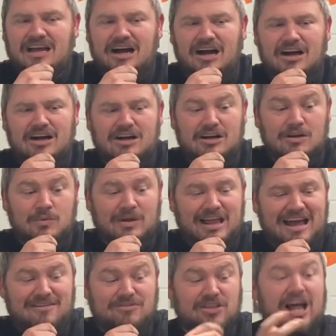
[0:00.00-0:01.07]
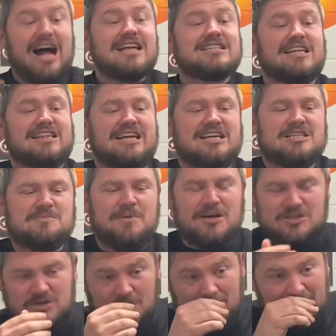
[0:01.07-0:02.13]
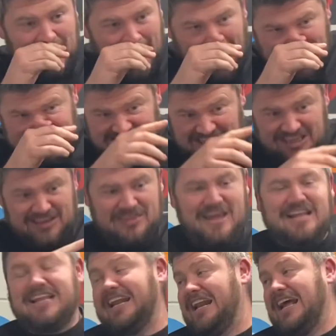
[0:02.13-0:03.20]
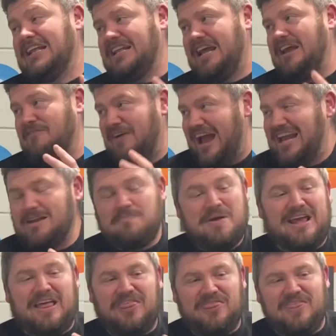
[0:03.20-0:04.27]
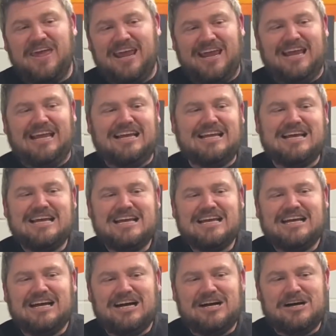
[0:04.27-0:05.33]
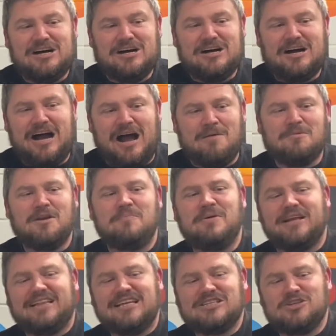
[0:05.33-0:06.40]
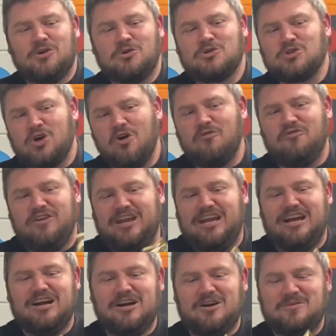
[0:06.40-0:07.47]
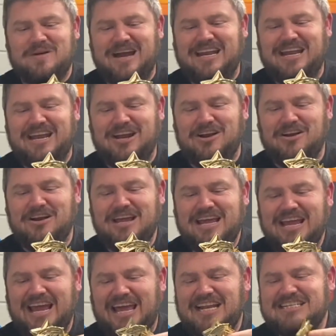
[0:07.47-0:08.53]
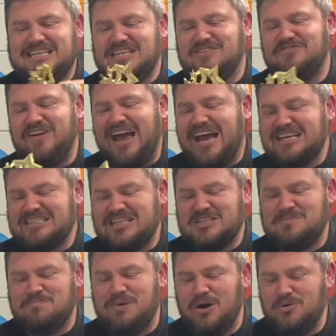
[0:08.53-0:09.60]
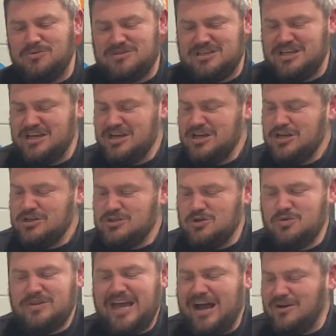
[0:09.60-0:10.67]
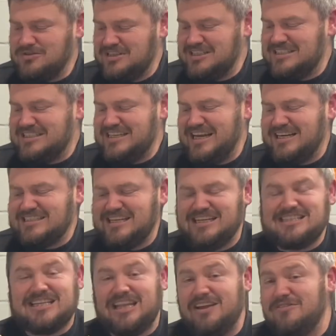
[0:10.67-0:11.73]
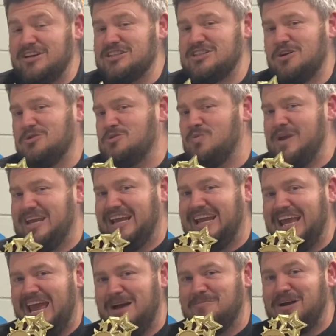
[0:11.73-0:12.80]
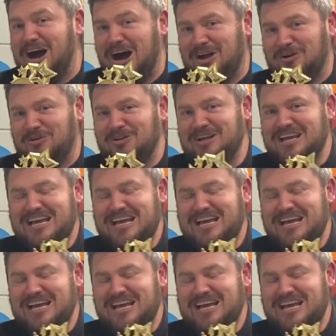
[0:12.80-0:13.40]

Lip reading: Well, I have lots of things special, but actually the thing that, if I had to pick a thing, I'm going to pick this little trophy right here, and it says Fastest Boat 2006, and it's Livingstone's Week at Camp Cottle.